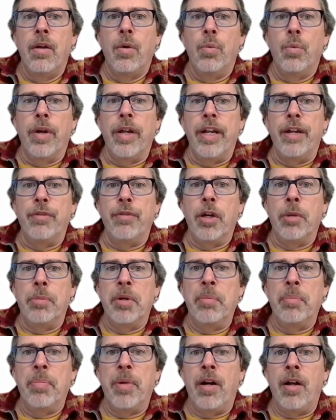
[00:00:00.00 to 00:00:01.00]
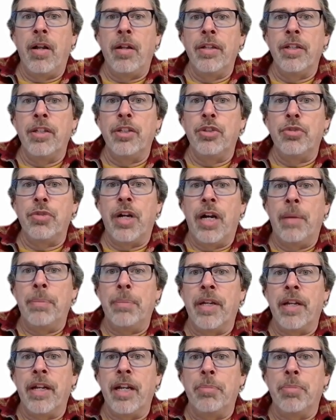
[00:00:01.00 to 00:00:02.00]
When a rubber ball is
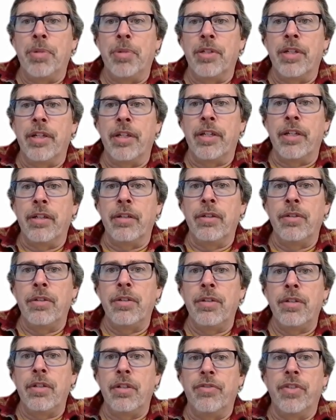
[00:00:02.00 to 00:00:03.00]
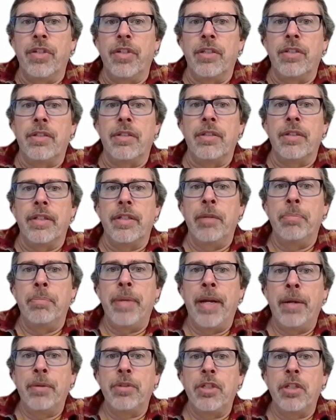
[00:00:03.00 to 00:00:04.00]
dropped on a particular surface, it
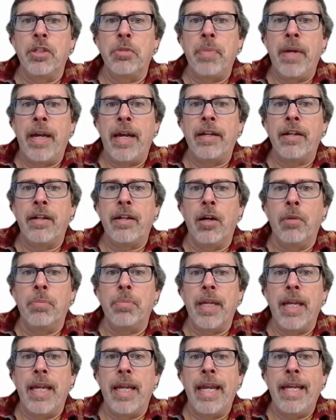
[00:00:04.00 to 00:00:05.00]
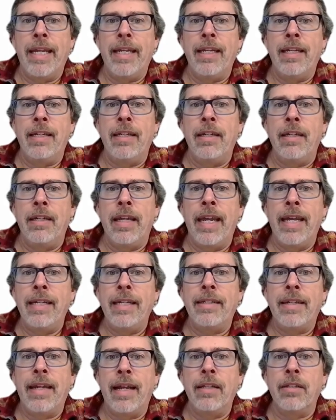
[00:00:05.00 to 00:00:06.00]
bounces back up
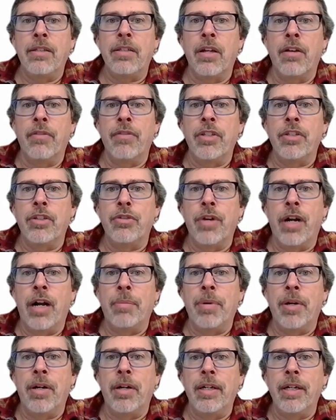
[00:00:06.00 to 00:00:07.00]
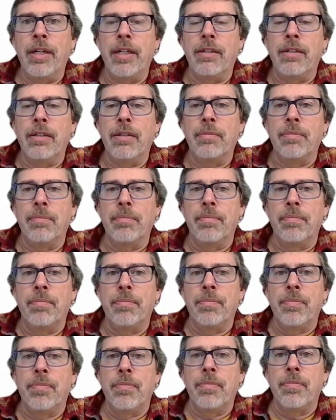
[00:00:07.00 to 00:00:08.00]
8/10 of its drop height.
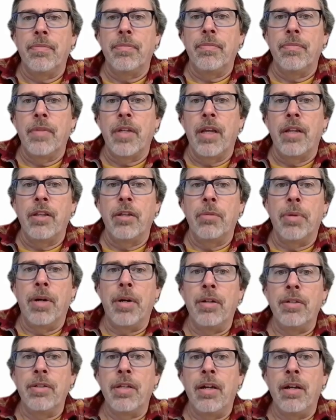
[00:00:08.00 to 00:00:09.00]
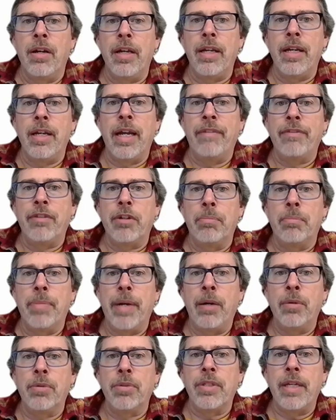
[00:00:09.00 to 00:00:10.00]
The ball's height after
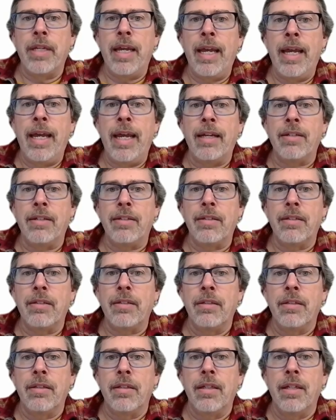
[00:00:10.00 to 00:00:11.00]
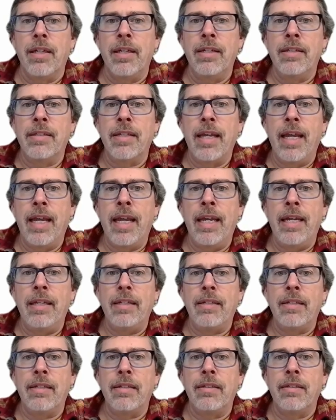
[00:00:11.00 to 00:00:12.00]
bounce x is
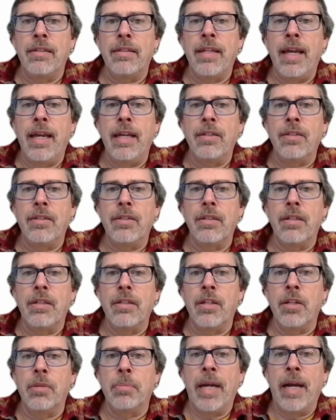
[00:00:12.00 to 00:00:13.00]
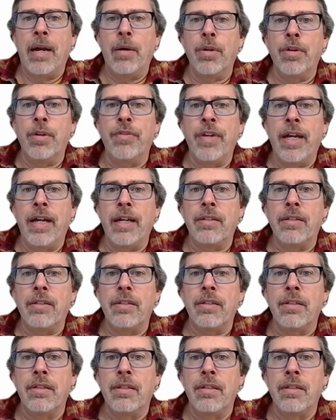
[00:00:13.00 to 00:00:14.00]
8/10 to the power of
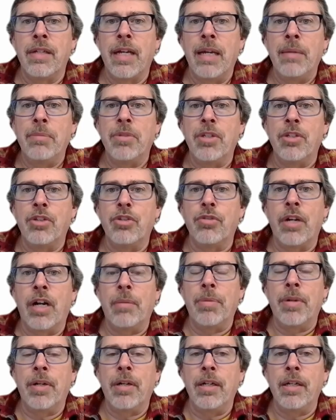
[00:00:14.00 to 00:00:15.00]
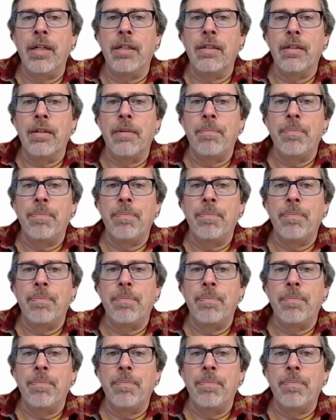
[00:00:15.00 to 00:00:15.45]
x times its drop height.